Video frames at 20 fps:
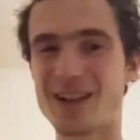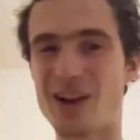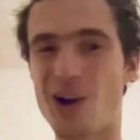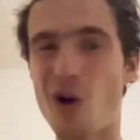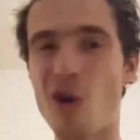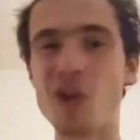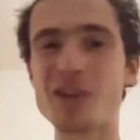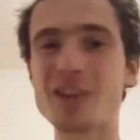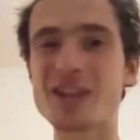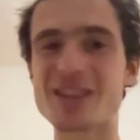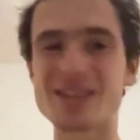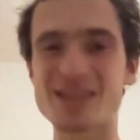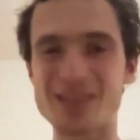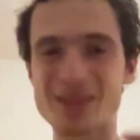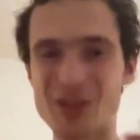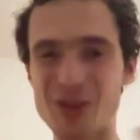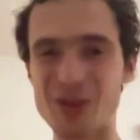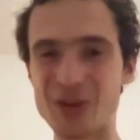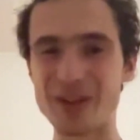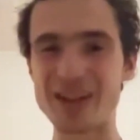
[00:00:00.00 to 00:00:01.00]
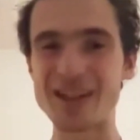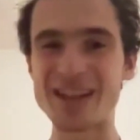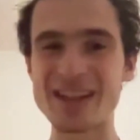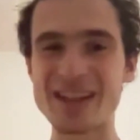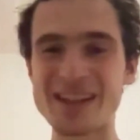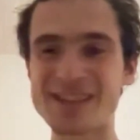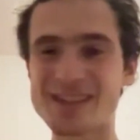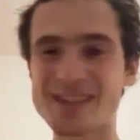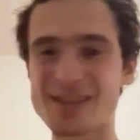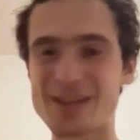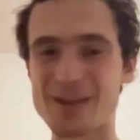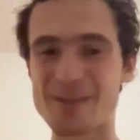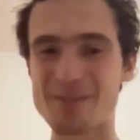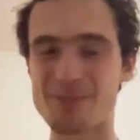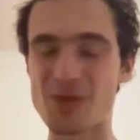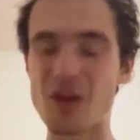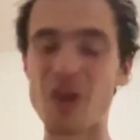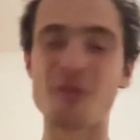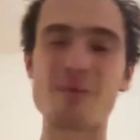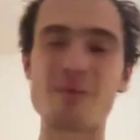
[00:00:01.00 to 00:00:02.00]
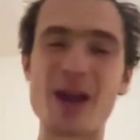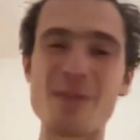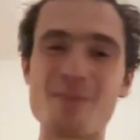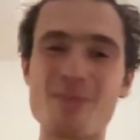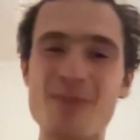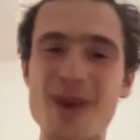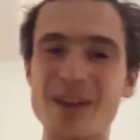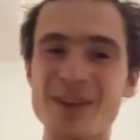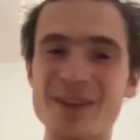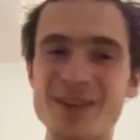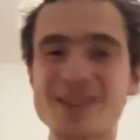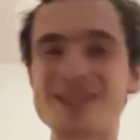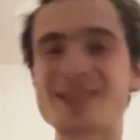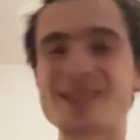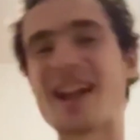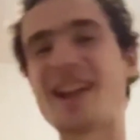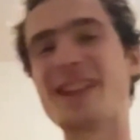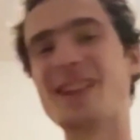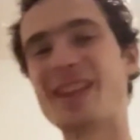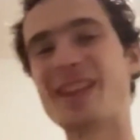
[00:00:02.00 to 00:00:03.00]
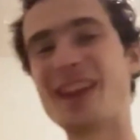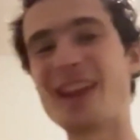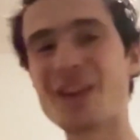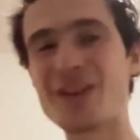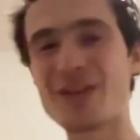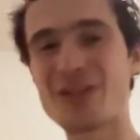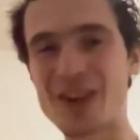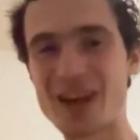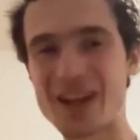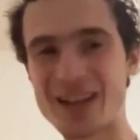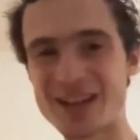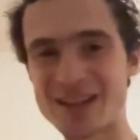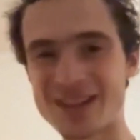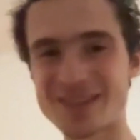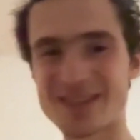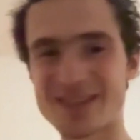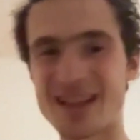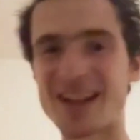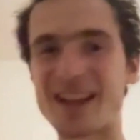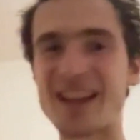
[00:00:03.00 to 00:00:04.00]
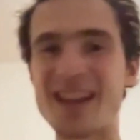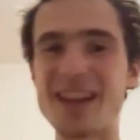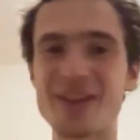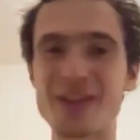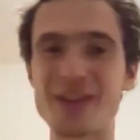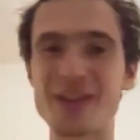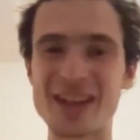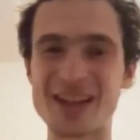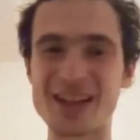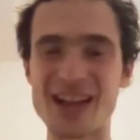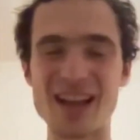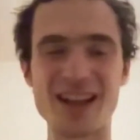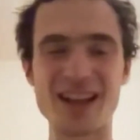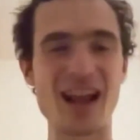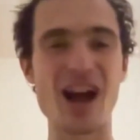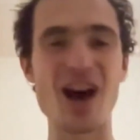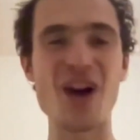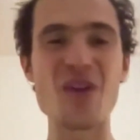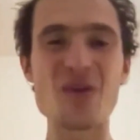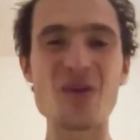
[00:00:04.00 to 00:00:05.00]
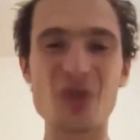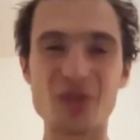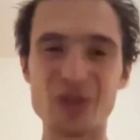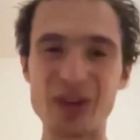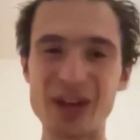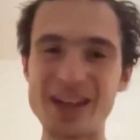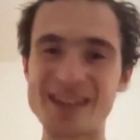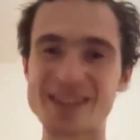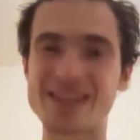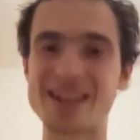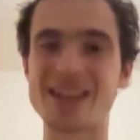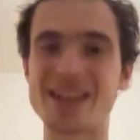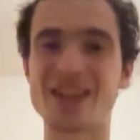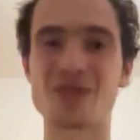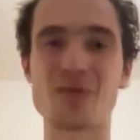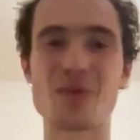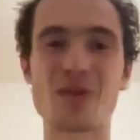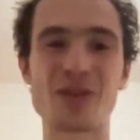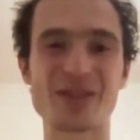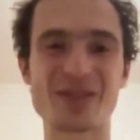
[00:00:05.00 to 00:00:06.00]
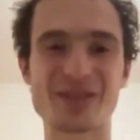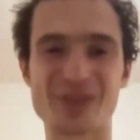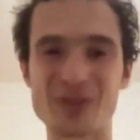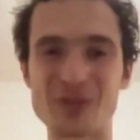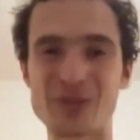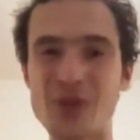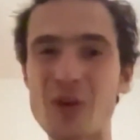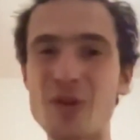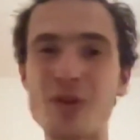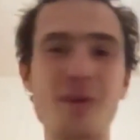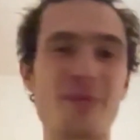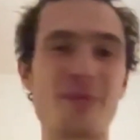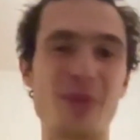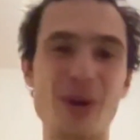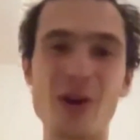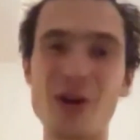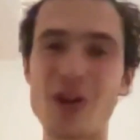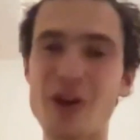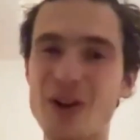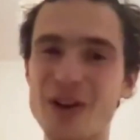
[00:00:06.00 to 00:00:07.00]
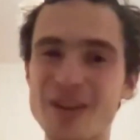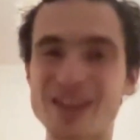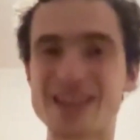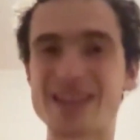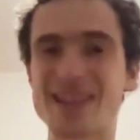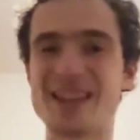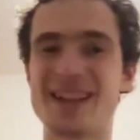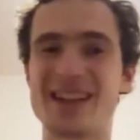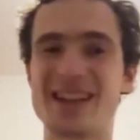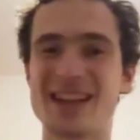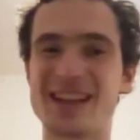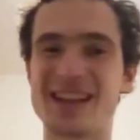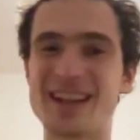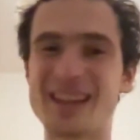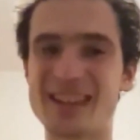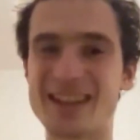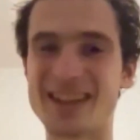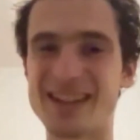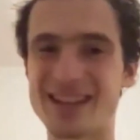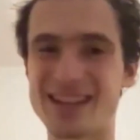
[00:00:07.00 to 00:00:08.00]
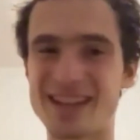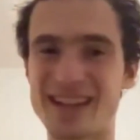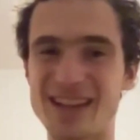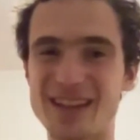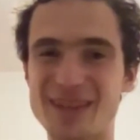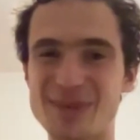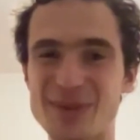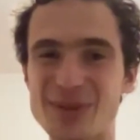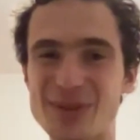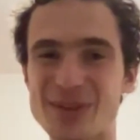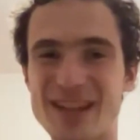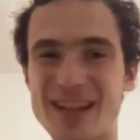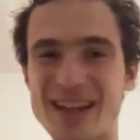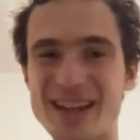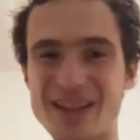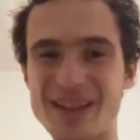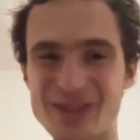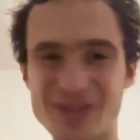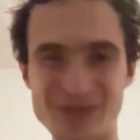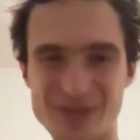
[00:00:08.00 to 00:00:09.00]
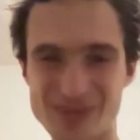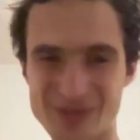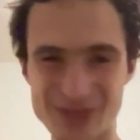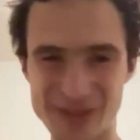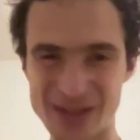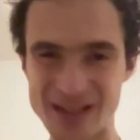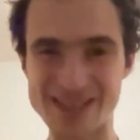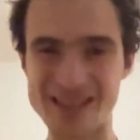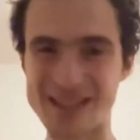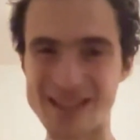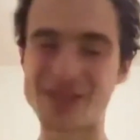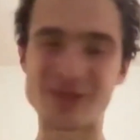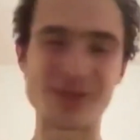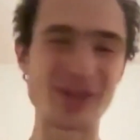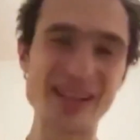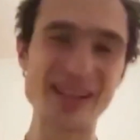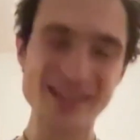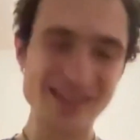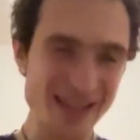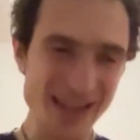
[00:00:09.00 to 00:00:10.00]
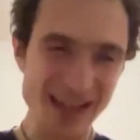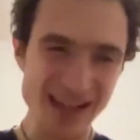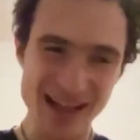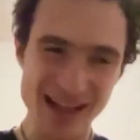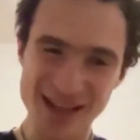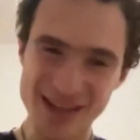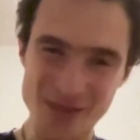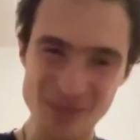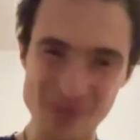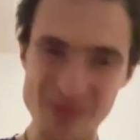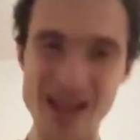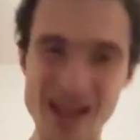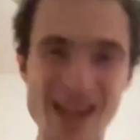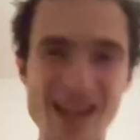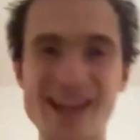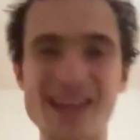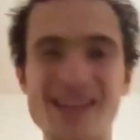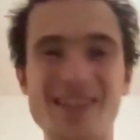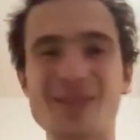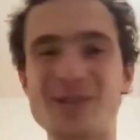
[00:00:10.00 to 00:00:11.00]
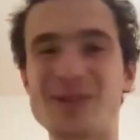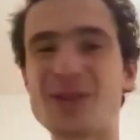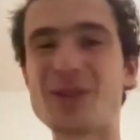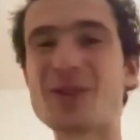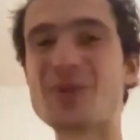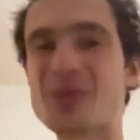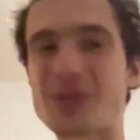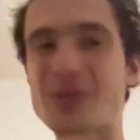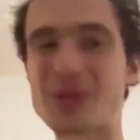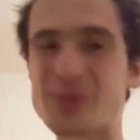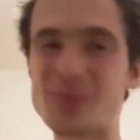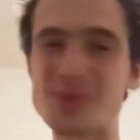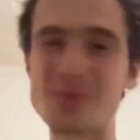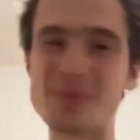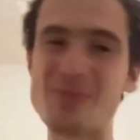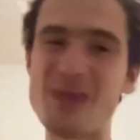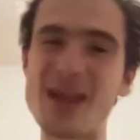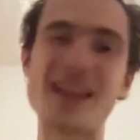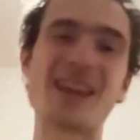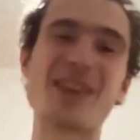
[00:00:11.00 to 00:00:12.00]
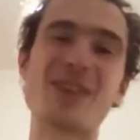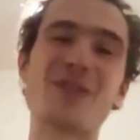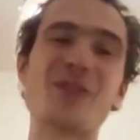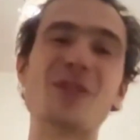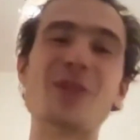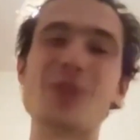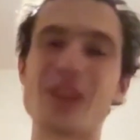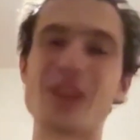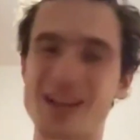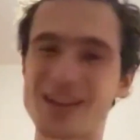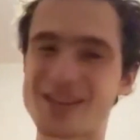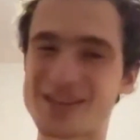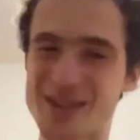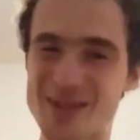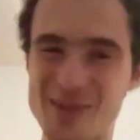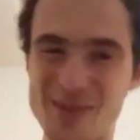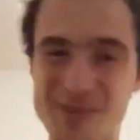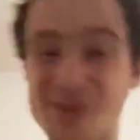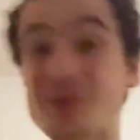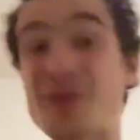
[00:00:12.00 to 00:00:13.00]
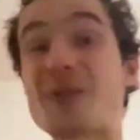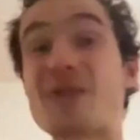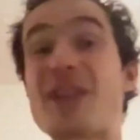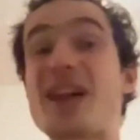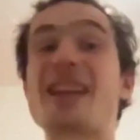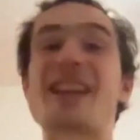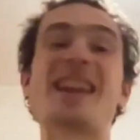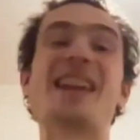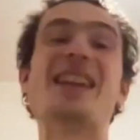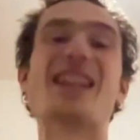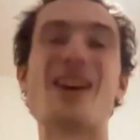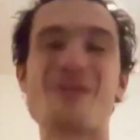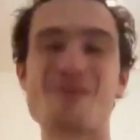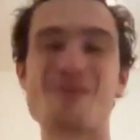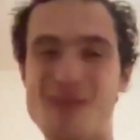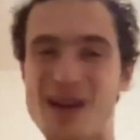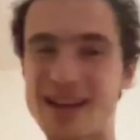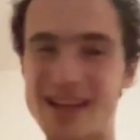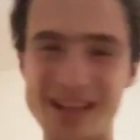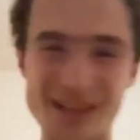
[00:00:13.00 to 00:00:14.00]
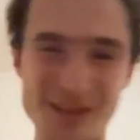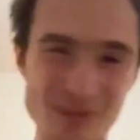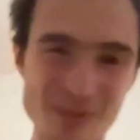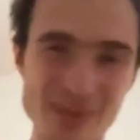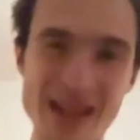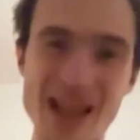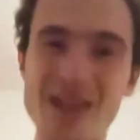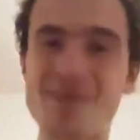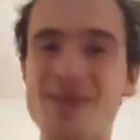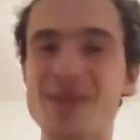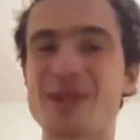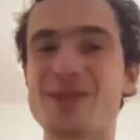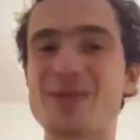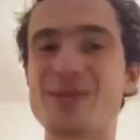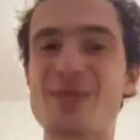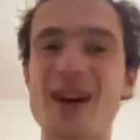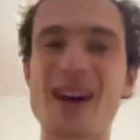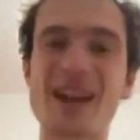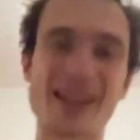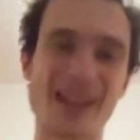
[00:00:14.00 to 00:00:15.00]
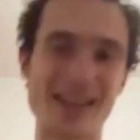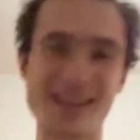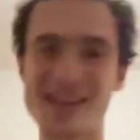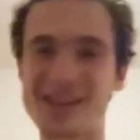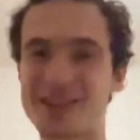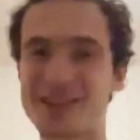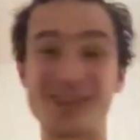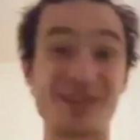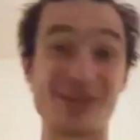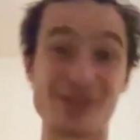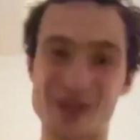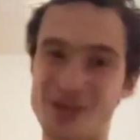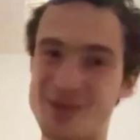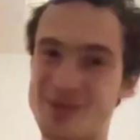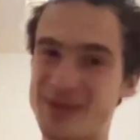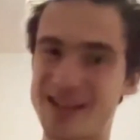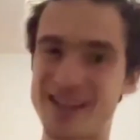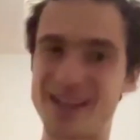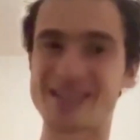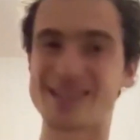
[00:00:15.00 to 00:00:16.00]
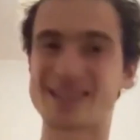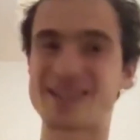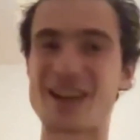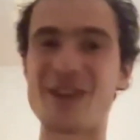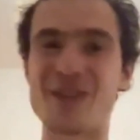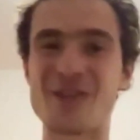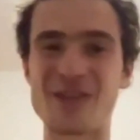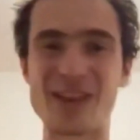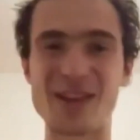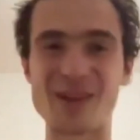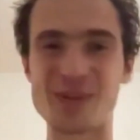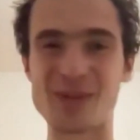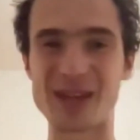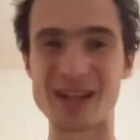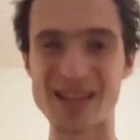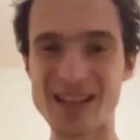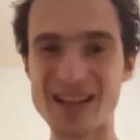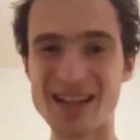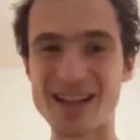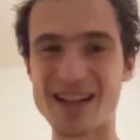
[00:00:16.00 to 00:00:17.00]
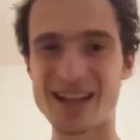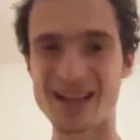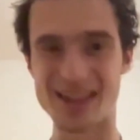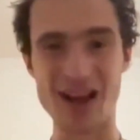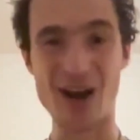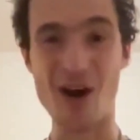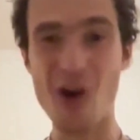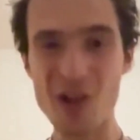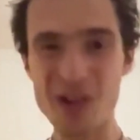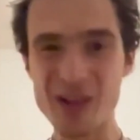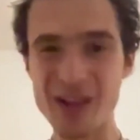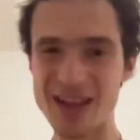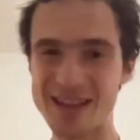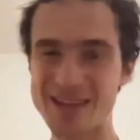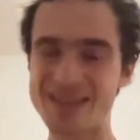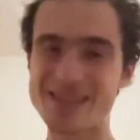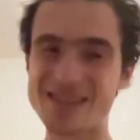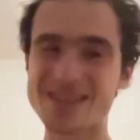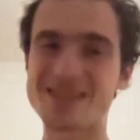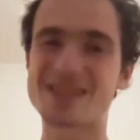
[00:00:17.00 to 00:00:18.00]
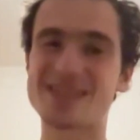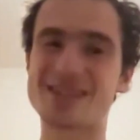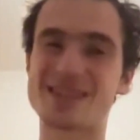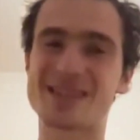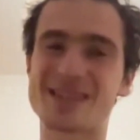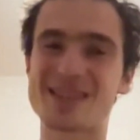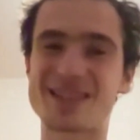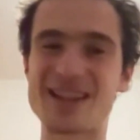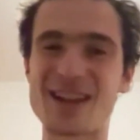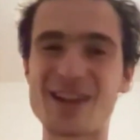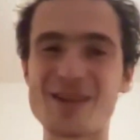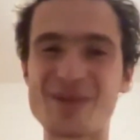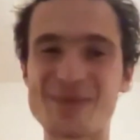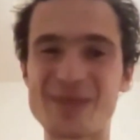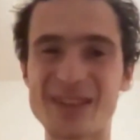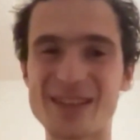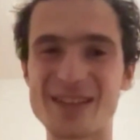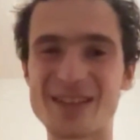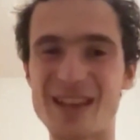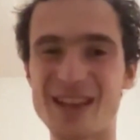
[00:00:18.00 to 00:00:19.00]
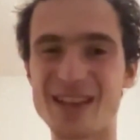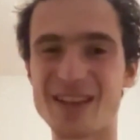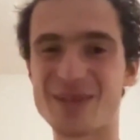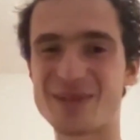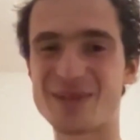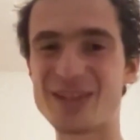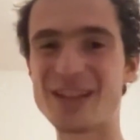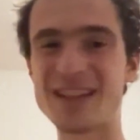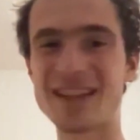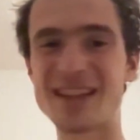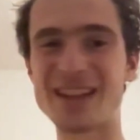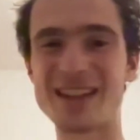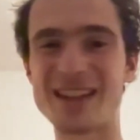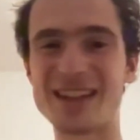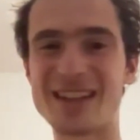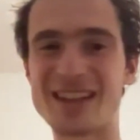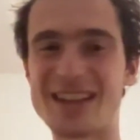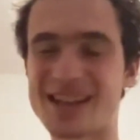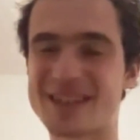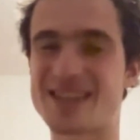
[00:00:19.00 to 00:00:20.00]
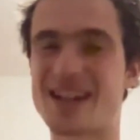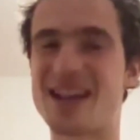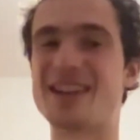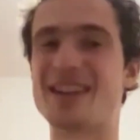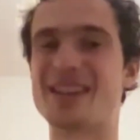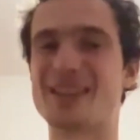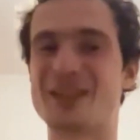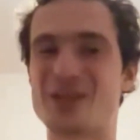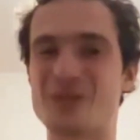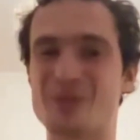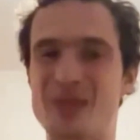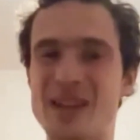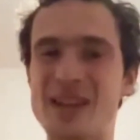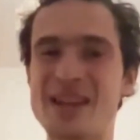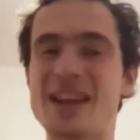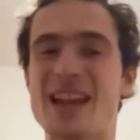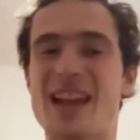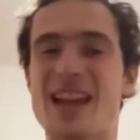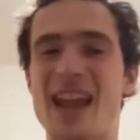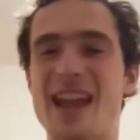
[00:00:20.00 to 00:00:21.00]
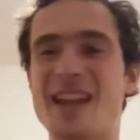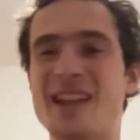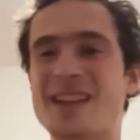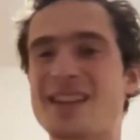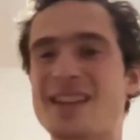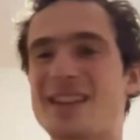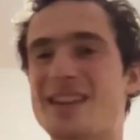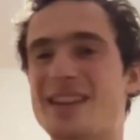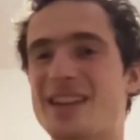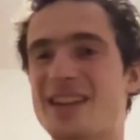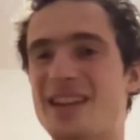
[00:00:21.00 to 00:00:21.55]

all the stories of my parents and their friends and hearing like how crazy it was to go abroad and what kind of crazy tricks they had to make to make it through the customs with like enough money to be able to buy gear in Germany and stuff, that like all that sounded like really exciting to me and